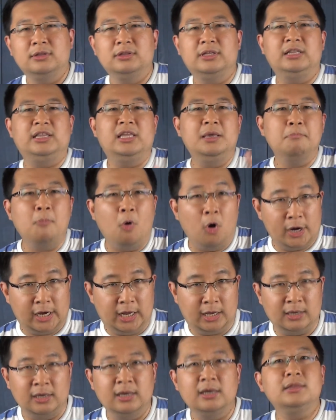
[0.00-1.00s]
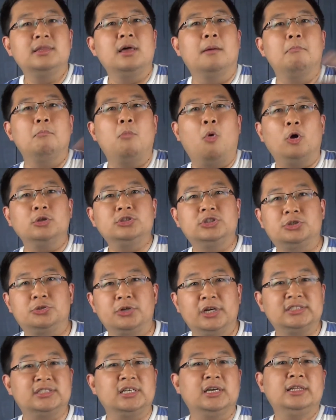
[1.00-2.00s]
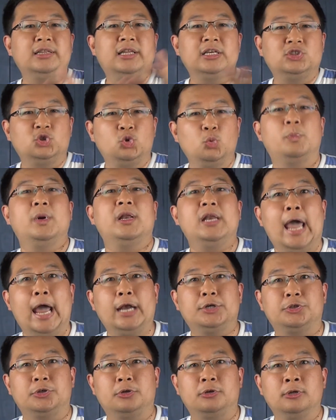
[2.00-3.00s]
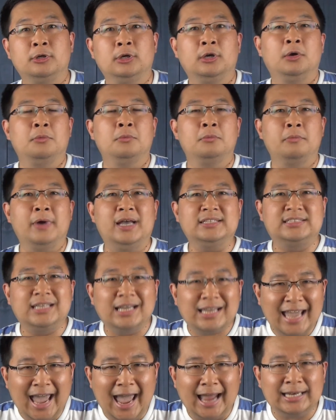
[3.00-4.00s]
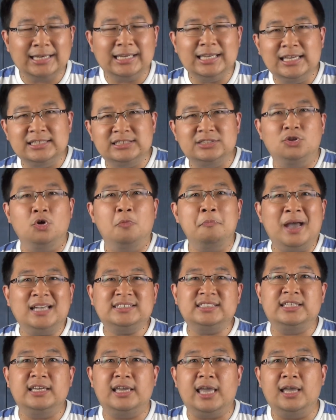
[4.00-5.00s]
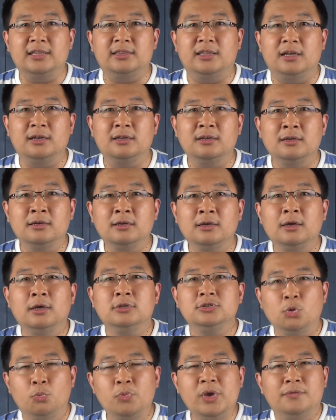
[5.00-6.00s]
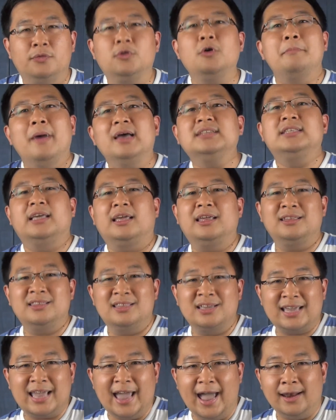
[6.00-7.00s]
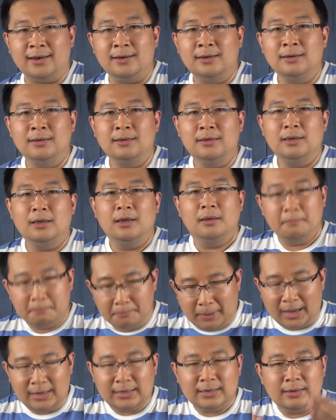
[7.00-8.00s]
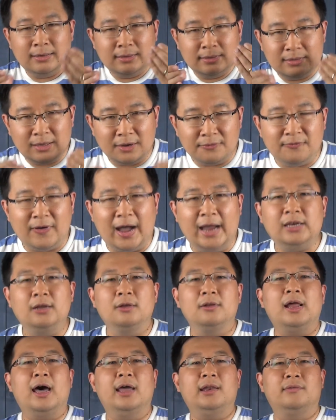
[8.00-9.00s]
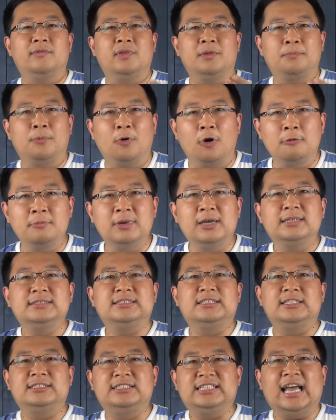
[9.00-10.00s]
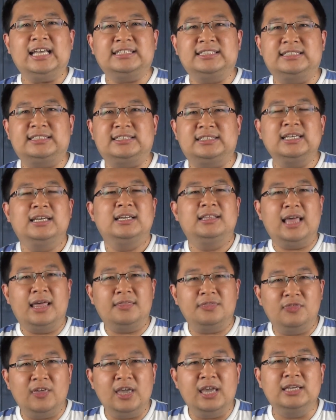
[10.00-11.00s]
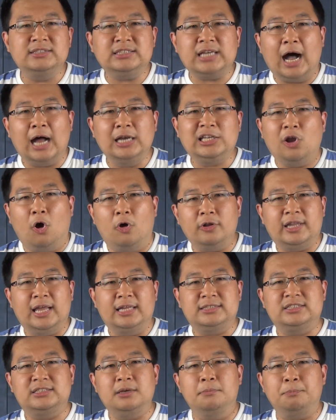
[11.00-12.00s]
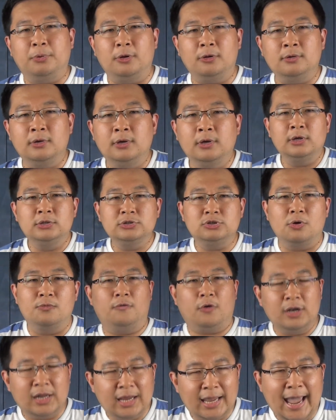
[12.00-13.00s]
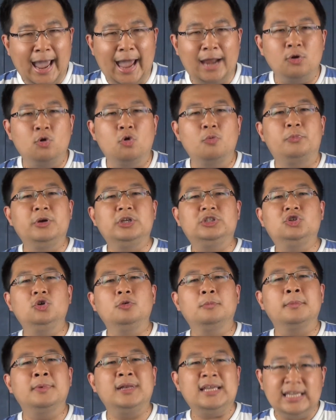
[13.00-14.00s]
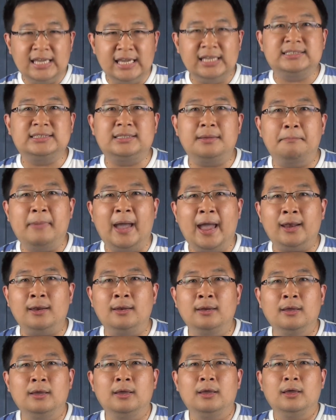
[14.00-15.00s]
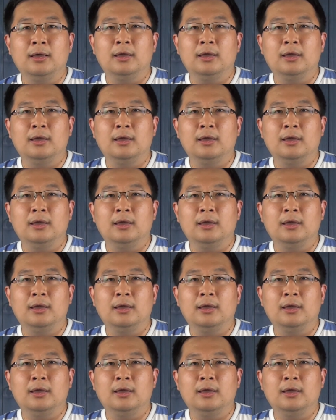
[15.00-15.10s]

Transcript: the demonic, the monstrous, the supernatural. Whereas the cat is domesticated. So we've domesticated the cat, but the final line of the poem suggests that things are not that simple. So for the cat who presumably eats the bat,